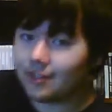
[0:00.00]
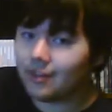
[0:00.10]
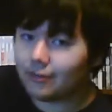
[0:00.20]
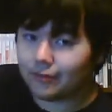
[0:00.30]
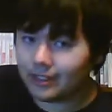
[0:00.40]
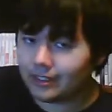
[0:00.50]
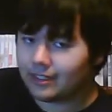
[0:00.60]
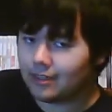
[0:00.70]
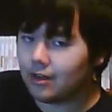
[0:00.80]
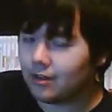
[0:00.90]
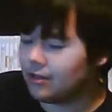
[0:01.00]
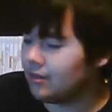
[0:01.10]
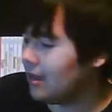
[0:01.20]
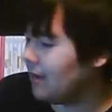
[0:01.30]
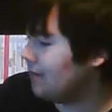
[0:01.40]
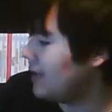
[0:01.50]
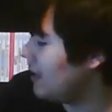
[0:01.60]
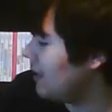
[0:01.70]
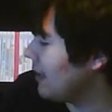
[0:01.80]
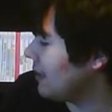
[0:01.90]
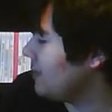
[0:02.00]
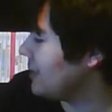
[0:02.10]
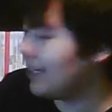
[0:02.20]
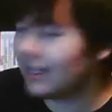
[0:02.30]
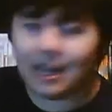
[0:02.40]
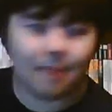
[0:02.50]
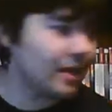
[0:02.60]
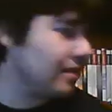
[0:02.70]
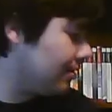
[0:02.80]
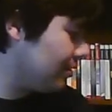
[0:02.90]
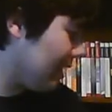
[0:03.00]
so you didn't really see those. Like especially a lot of PS2